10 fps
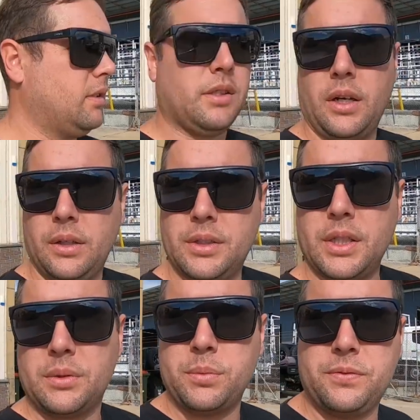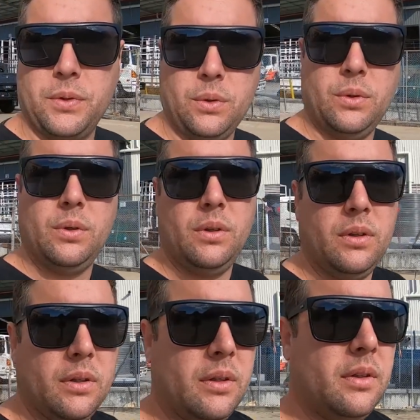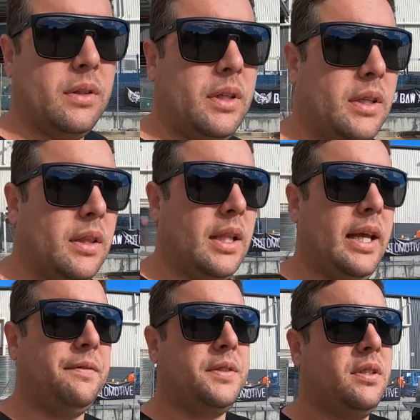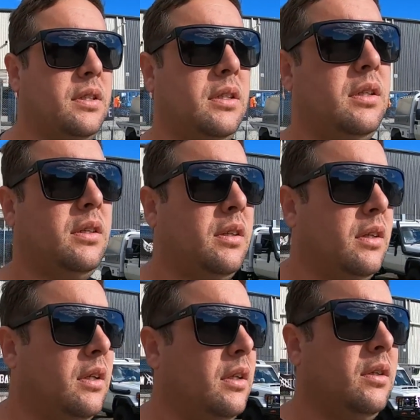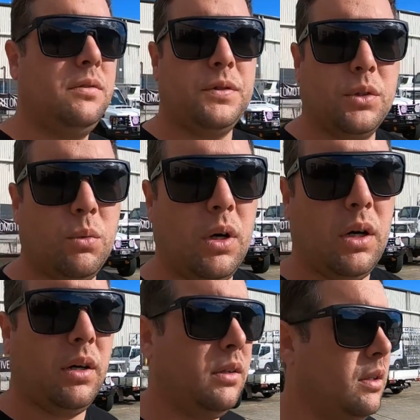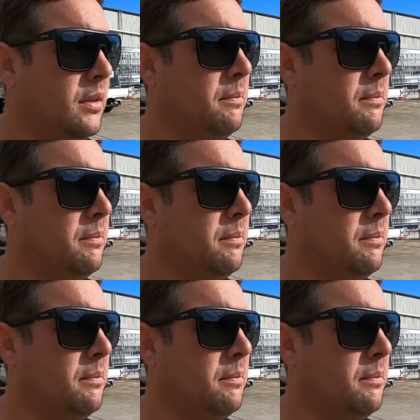So just before it left for a while,